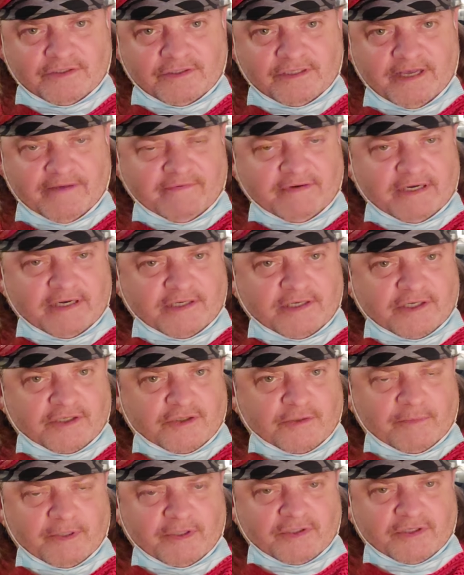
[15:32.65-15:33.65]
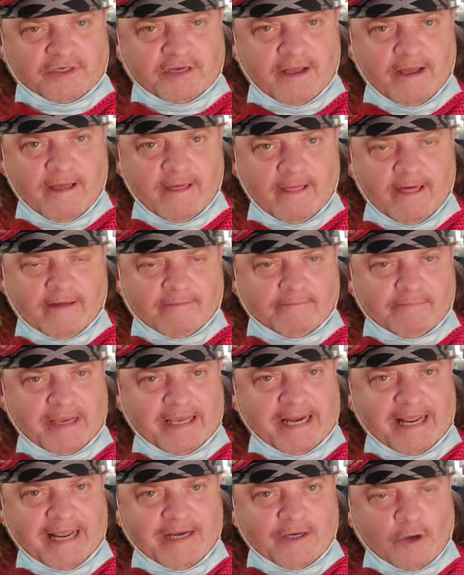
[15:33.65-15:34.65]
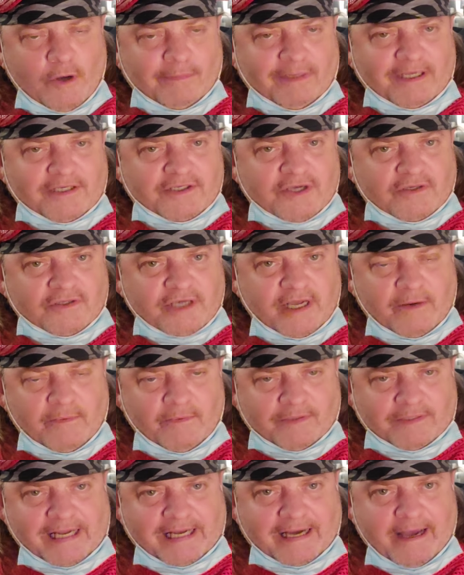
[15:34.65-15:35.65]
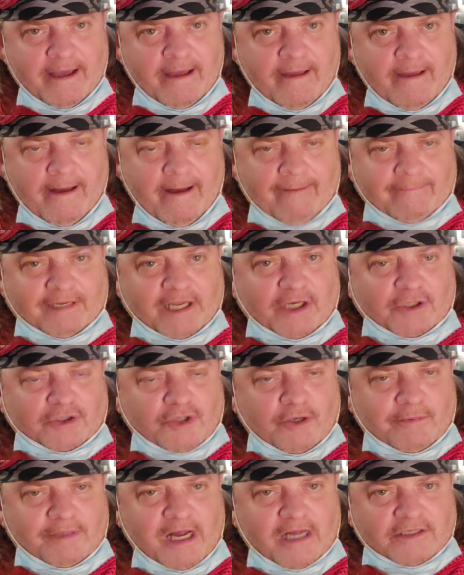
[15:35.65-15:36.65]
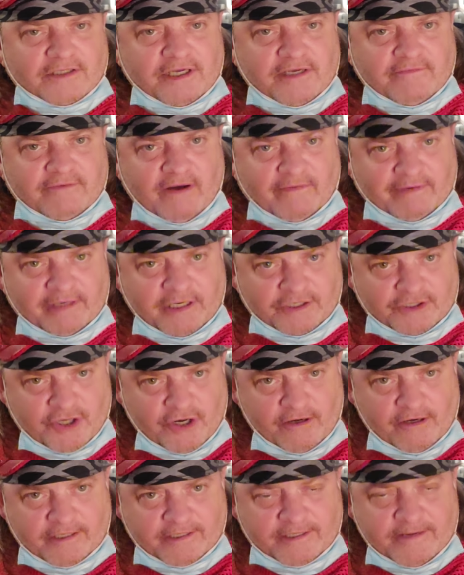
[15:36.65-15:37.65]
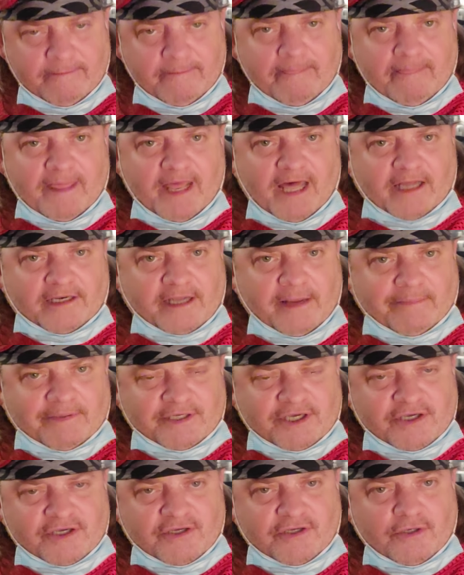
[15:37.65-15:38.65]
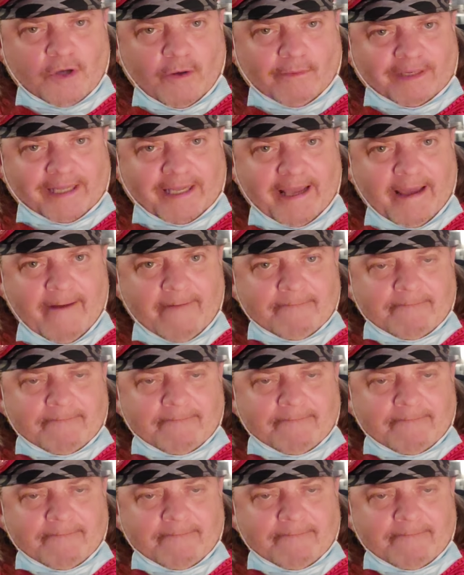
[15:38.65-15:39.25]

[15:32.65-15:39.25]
given the distribution of meaning normally associated with, like, legal terminology involving attorneys. A deposition normally